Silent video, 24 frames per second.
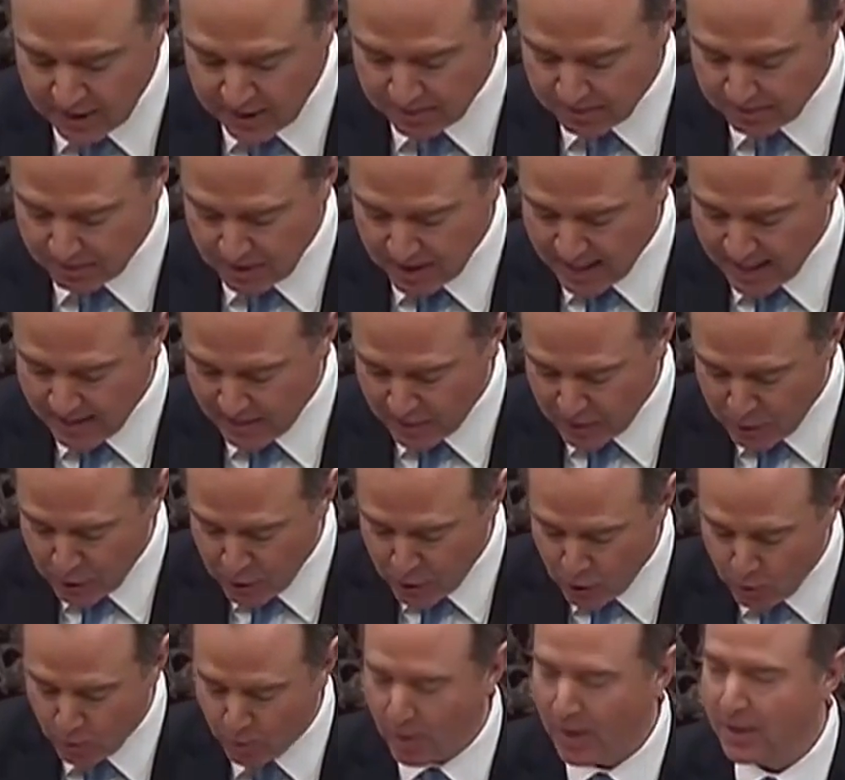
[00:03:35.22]
going to have a
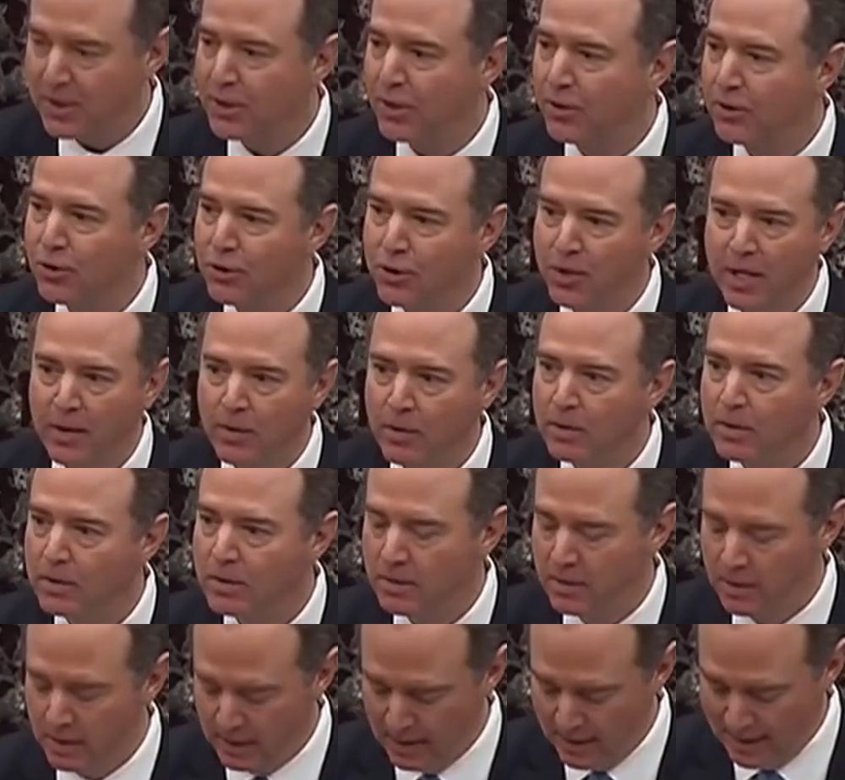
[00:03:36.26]
new prosecutor general,
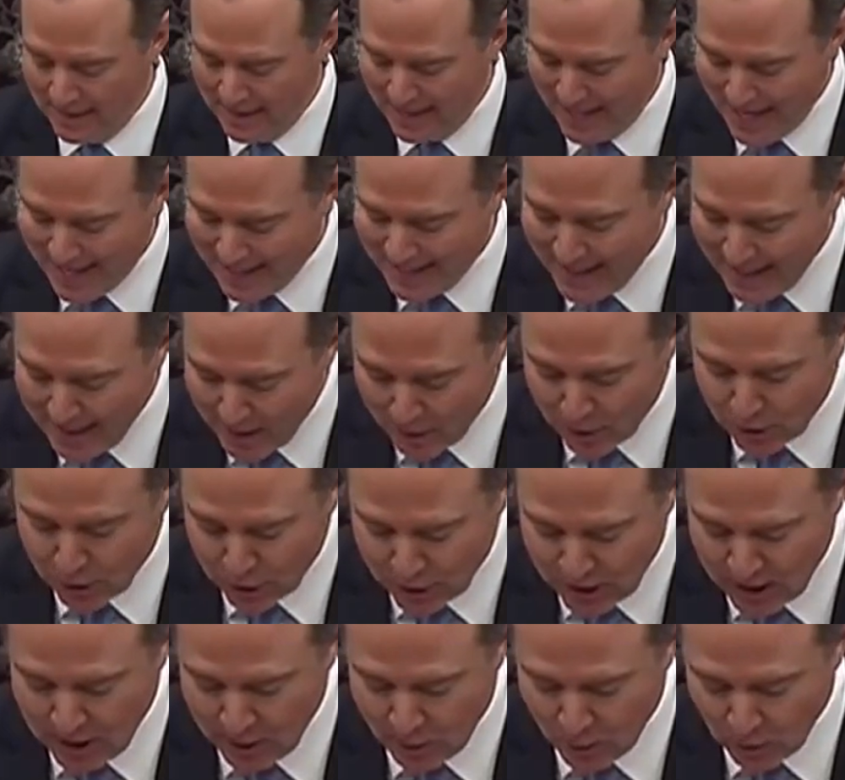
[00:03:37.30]
and he or
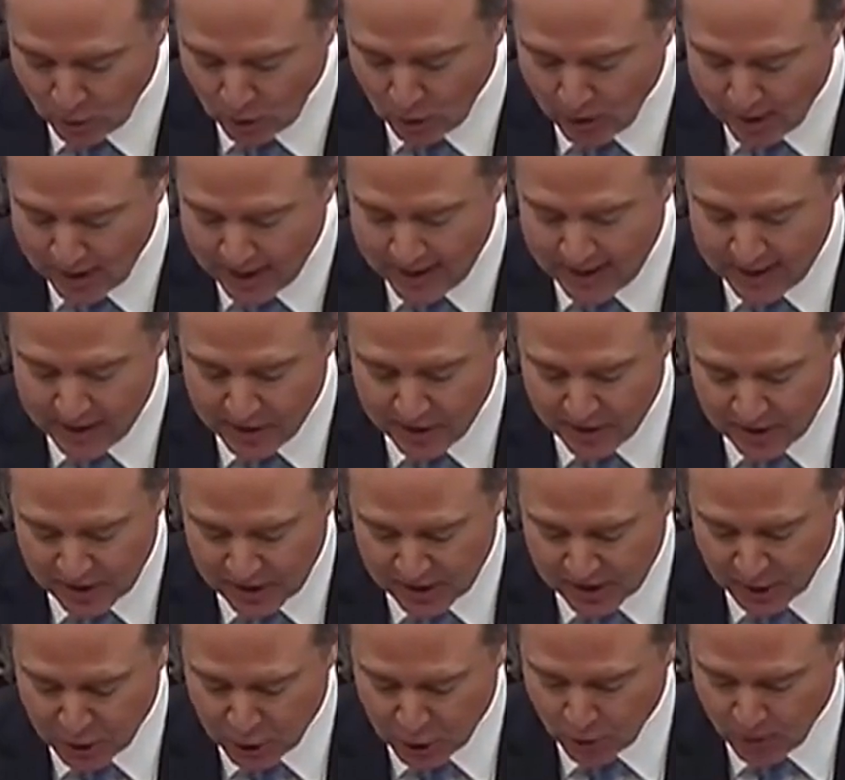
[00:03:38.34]
she will look into the
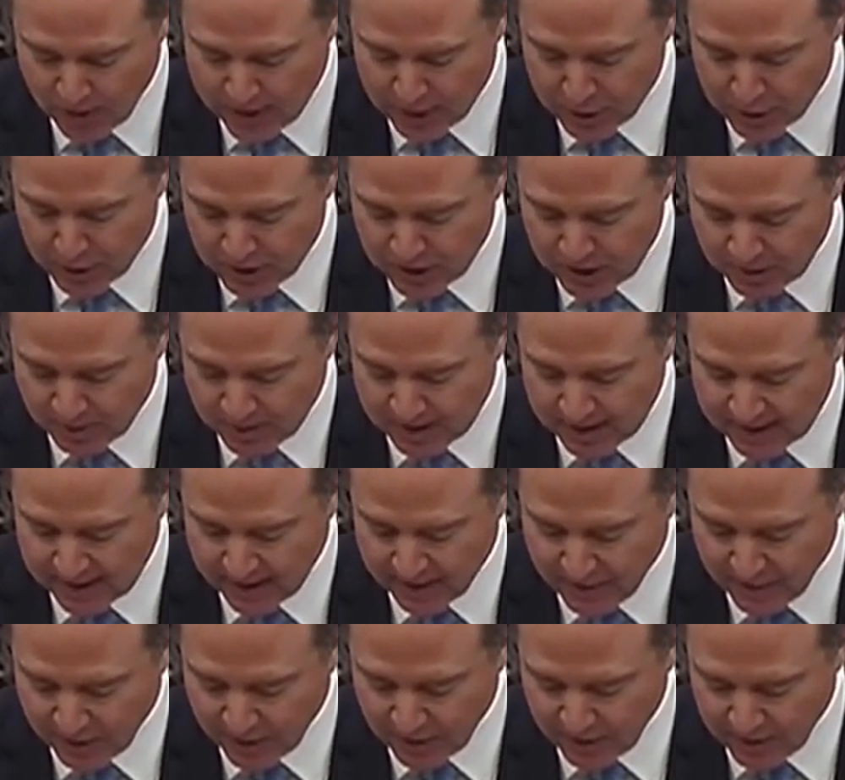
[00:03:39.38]
situation
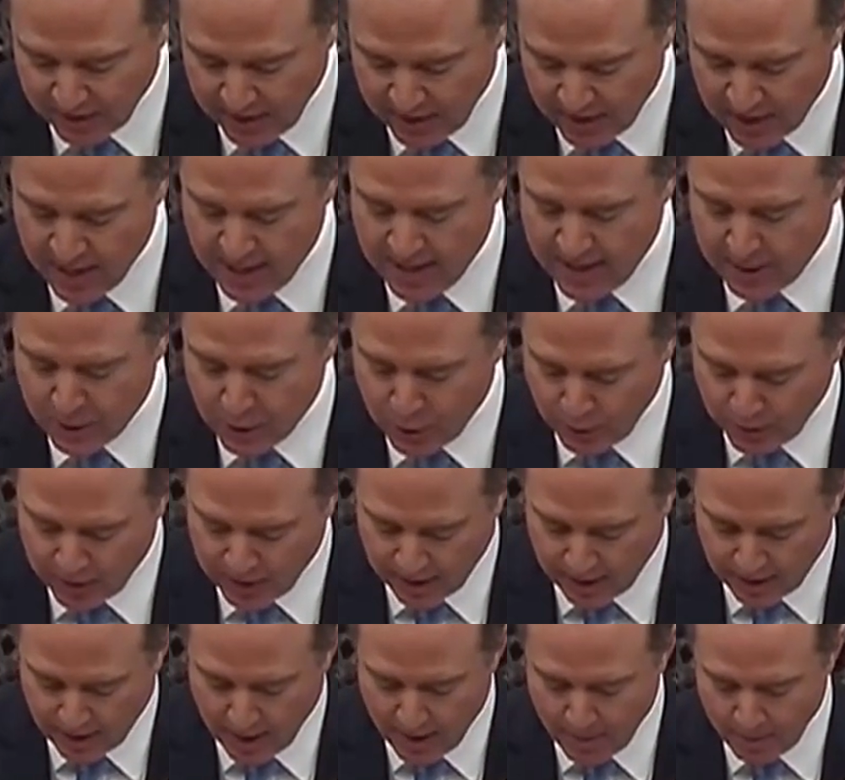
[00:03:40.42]
specifically to the
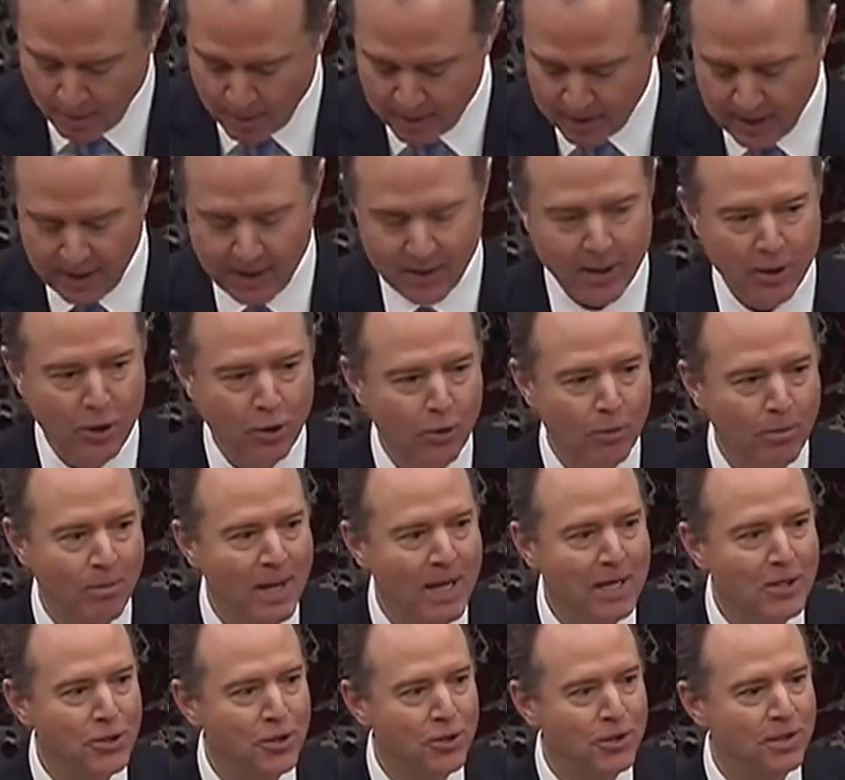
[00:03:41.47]
company that you
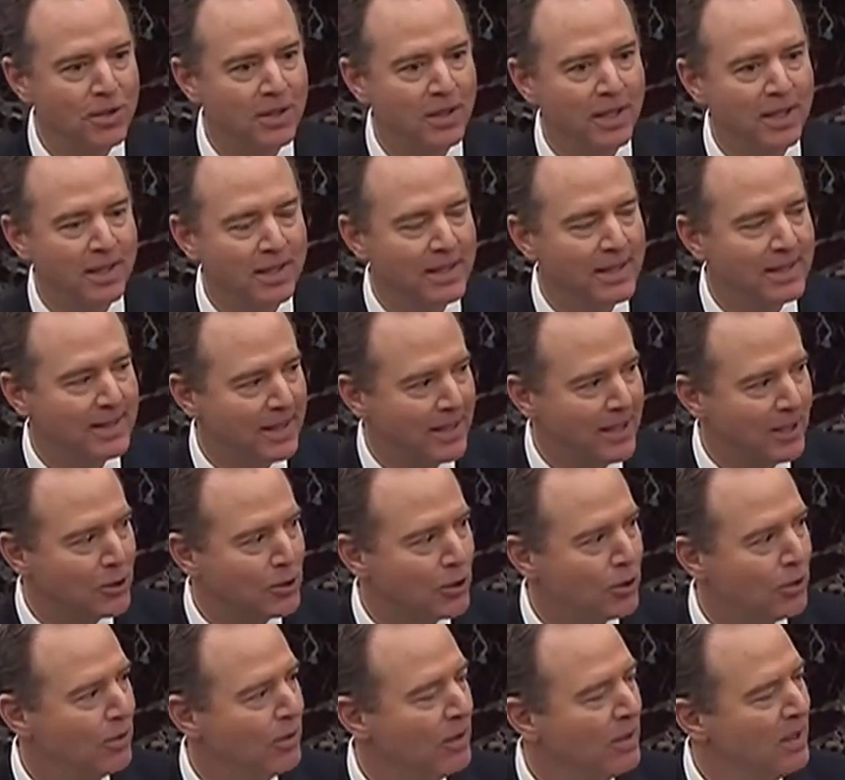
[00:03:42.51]
mentioned in this
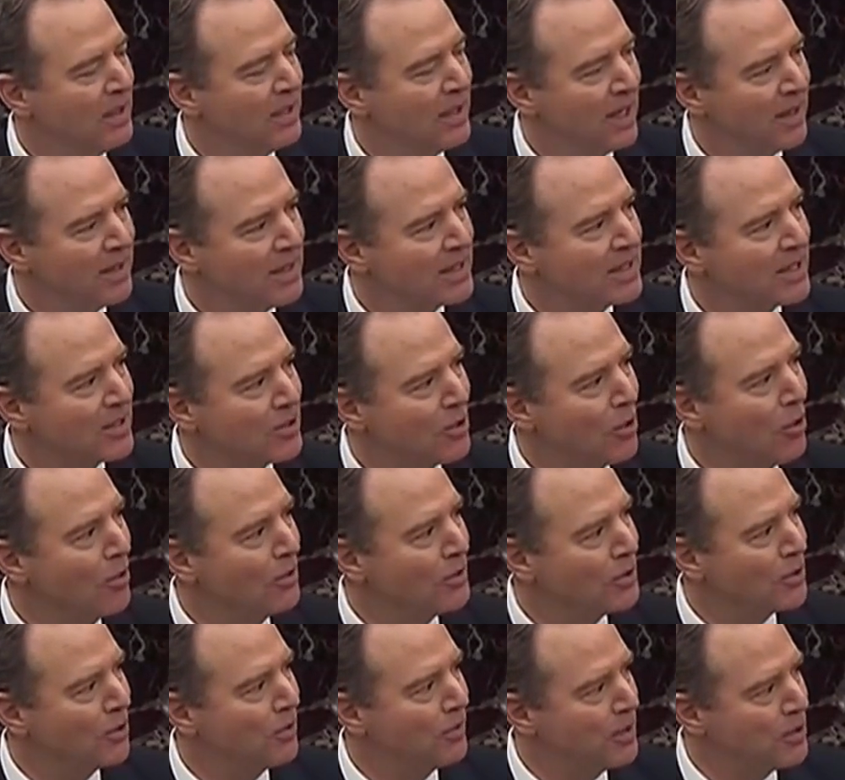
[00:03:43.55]
issue. Now, this is
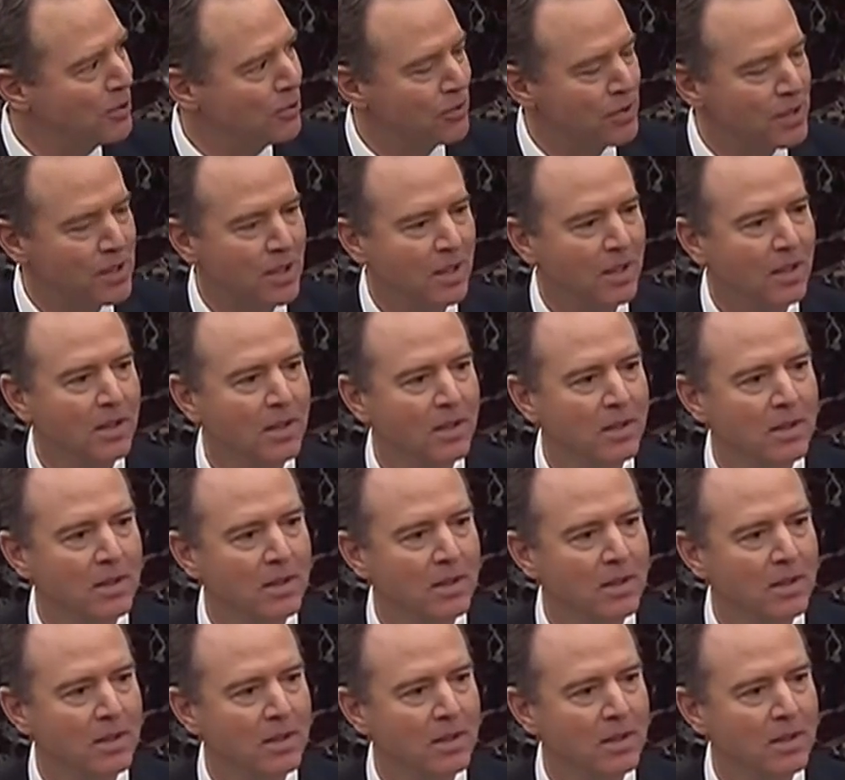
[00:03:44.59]
also interesting.